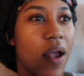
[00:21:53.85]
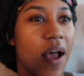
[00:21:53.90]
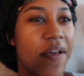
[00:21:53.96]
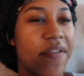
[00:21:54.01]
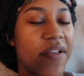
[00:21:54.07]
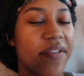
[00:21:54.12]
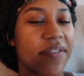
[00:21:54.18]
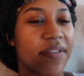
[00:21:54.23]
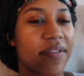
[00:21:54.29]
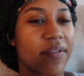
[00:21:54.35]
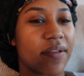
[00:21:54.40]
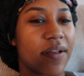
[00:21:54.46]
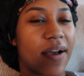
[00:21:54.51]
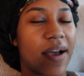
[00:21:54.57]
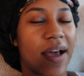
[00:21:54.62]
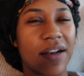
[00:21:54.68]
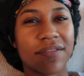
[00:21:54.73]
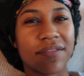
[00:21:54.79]
I think
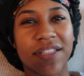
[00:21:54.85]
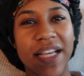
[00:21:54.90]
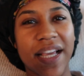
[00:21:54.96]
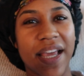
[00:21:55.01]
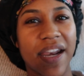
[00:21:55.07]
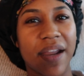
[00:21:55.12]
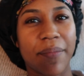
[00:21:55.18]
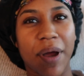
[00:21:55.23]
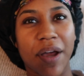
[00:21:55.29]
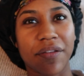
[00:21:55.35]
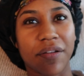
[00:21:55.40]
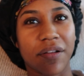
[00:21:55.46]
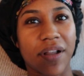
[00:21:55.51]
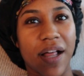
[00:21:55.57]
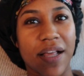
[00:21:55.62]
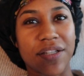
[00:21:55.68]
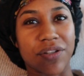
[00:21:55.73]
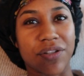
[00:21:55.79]
I don't think any of my other
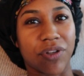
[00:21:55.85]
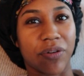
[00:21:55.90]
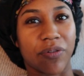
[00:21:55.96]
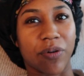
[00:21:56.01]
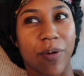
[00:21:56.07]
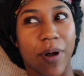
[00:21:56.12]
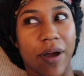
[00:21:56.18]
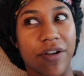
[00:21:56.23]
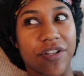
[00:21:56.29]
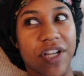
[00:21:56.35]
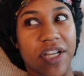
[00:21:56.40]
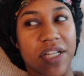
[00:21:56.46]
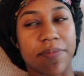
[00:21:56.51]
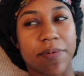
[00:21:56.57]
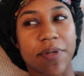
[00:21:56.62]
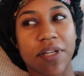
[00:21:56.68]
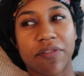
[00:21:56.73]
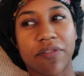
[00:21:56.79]
classes really require a
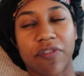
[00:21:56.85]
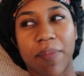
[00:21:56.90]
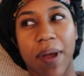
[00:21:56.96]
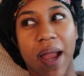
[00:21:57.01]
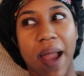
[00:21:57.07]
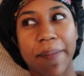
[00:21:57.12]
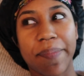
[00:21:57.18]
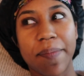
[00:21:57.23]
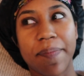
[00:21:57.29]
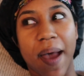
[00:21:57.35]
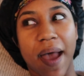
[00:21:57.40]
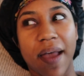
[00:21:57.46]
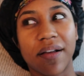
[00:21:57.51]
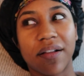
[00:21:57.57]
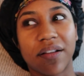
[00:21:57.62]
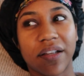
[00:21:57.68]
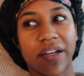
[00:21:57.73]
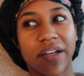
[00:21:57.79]
textbook. For my I P
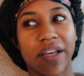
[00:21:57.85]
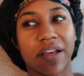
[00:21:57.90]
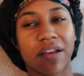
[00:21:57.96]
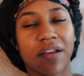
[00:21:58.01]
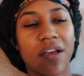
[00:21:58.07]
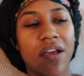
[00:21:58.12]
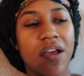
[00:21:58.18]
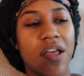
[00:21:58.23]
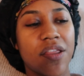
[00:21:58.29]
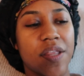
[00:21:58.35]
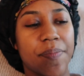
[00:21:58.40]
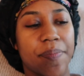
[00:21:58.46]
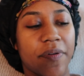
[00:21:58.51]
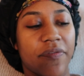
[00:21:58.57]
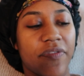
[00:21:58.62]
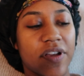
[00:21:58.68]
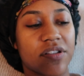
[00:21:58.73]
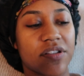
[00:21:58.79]
Patent Clinic, the
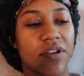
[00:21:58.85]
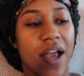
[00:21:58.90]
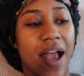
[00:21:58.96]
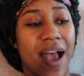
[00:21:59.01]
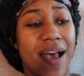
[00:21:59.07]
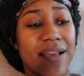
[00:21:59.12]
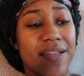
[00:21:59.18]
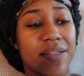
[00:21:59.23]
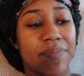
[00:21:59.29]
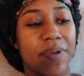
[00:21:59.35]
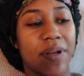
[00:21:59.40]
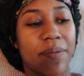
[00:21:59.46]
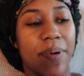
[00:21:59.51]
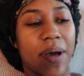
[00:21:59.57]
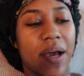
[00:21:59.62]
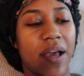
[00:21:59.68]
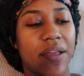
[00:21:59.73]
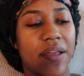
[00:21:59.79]
professor asked me to
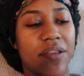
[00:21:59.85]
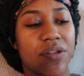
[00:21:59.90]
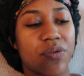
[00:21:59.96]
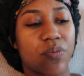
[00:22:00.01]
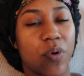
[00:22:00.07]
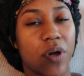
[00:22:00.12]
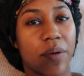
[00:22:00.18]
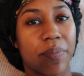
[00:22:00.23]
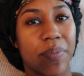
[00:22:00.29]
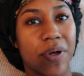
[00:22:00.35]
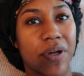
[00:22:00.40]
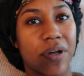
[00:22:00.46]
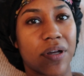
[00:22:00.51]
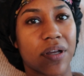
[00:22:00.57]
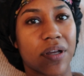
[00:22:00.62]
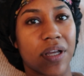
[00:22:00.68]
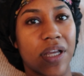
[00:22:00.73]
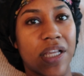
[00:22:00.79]
buy this workbook.